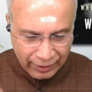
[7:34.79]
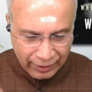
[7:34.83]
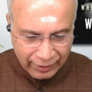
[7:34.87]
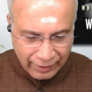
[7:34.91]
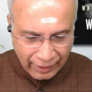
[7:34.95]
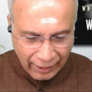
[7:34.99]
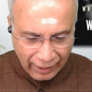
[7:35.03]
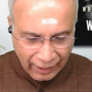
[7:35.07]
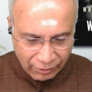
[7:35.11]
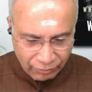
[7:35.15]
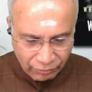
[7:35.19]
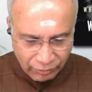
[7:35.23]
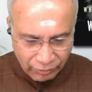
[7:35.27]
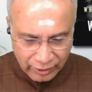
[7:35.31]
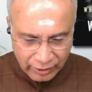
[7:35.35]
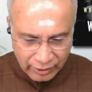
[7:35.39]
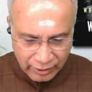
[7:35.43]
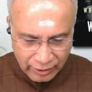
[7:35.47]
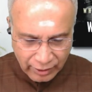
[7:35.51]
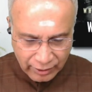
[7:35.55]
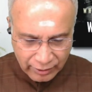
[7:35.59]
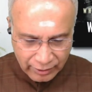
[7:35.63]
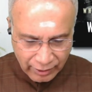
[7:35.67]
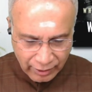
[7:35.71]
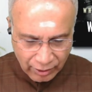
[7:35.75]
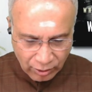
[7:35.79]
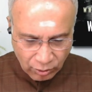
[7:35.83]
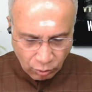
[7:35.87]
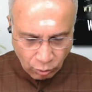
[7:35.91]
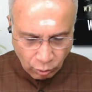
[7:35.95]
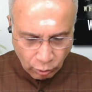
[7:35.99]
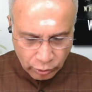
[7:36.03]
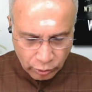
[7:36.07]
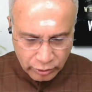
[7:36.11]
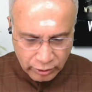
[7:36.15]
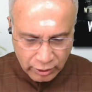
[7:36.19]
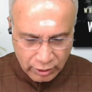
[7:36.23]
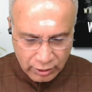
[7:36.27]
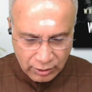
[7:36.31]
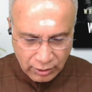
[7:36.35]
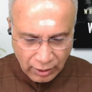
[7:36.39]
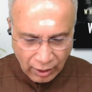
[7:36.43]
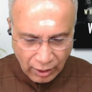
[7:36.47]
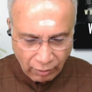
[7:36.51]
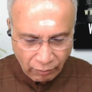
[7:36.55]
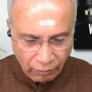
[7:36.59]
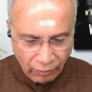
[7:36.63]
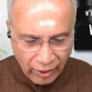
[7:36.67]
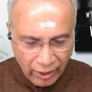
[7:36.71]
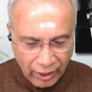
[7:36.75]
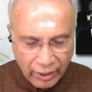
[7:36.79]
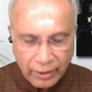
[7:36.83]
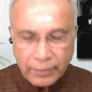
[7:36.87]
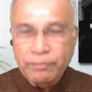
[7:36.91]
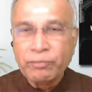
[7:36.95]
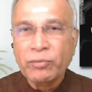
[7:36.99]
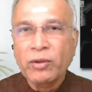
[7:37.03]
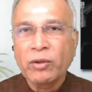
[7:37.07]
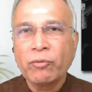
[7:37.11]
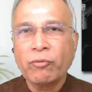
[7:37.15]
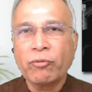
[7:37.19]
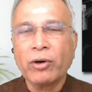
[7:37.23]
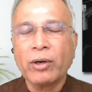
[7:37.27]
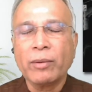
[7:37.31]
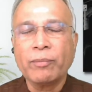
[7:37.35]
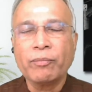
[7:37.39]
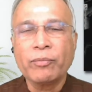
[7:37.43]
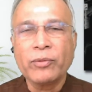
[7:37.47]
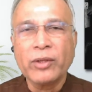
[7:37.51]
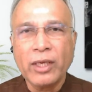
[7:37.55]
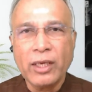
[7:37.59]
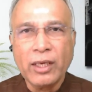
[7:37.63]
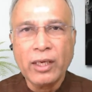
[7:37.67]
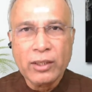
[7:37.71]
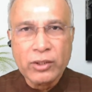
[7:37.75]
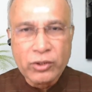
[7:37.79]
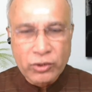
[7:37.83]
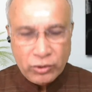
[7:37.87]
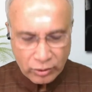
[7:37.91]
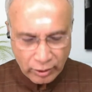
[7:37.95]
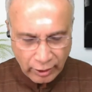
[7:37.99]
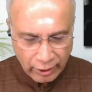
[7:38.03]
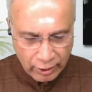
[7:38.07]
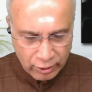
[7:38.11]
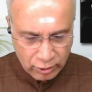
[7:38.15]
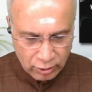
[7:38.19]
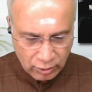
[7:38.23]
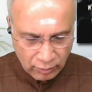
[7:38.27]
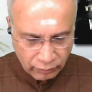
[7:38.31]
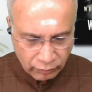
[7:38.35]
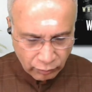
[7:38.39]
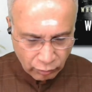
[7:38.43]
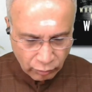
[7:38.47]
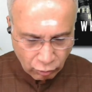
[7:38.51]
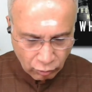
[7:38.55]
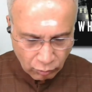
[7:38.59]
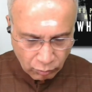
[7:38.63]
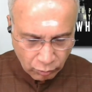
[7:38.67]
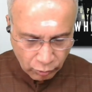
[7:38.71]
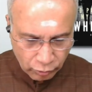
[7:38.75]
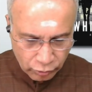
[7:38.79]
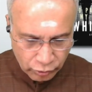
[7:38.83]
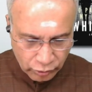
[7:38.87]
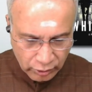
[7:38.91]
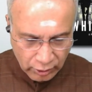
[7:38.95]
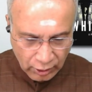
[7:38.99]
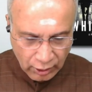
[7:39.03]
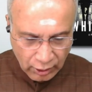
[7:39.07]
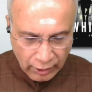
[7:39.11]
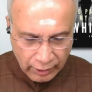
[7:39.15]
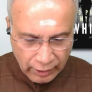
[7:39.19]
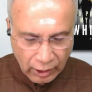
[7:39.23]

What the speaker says: diverted their courses away from the Straits of Hormuz.